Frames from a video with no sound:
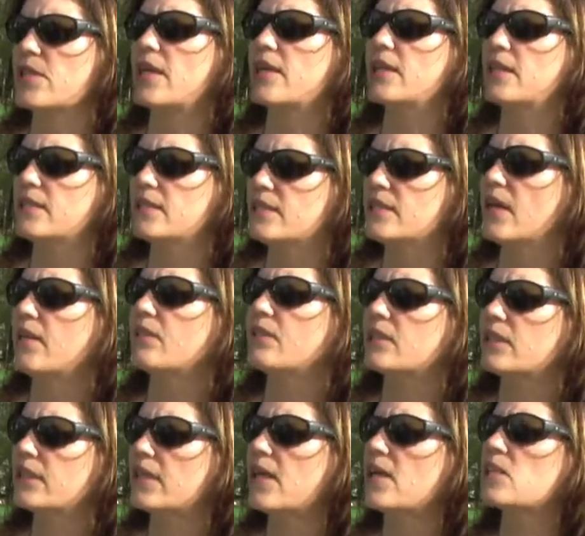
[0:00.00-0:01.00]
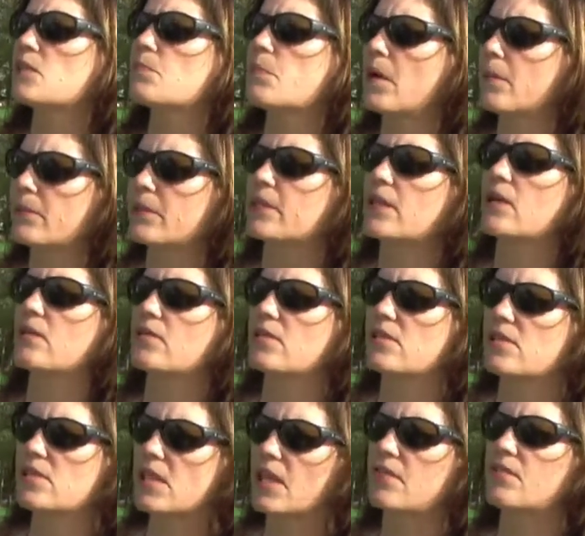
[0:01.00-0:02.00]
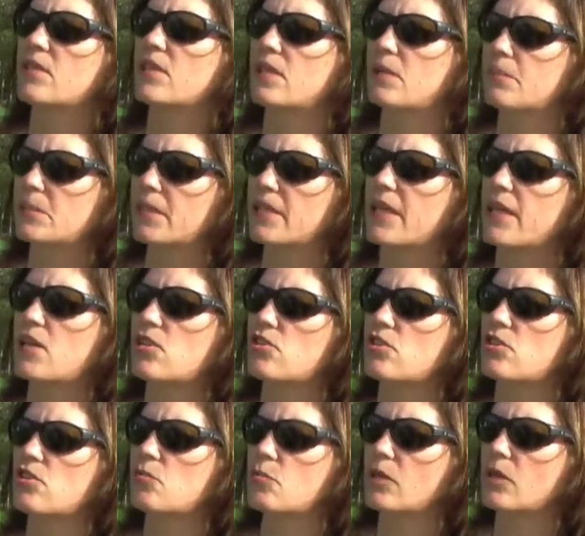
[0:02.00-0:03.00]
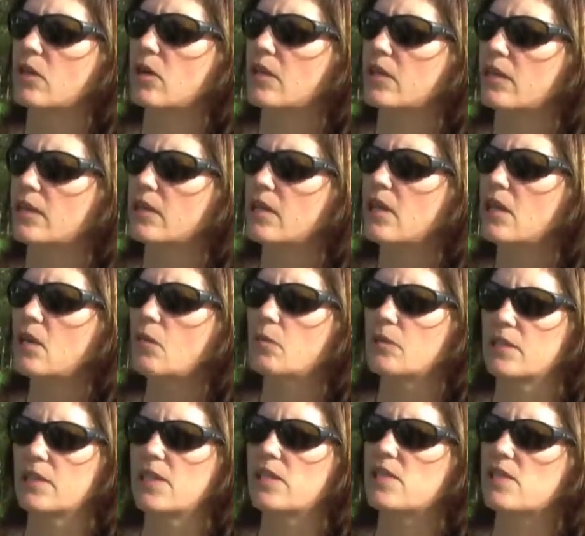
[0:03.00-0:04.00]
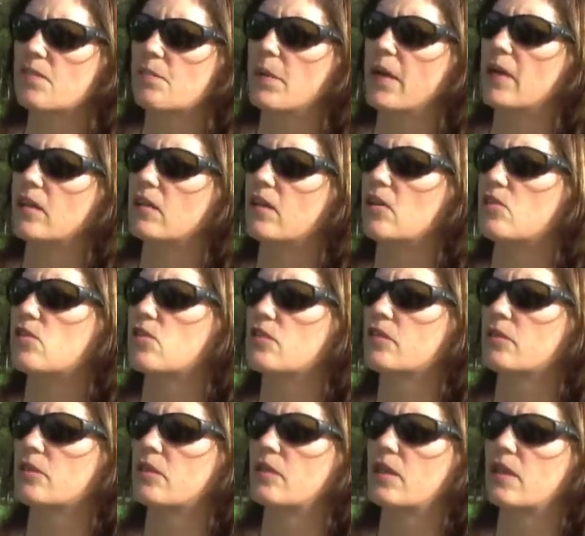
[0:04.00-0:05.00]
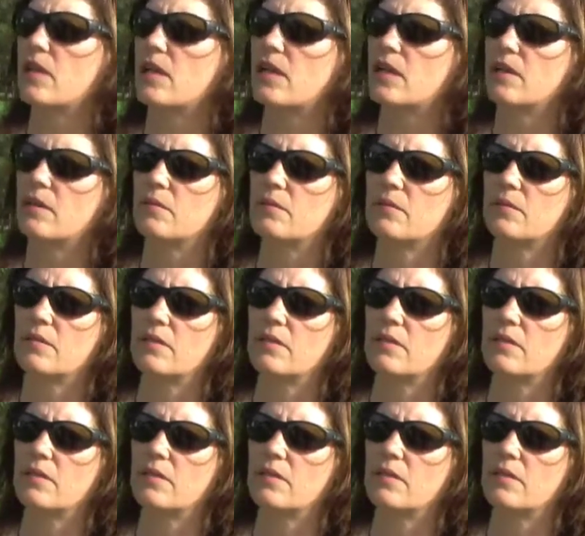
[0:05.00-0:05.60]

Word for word: and it definitely has public health and safety implications regarding release of biological uh,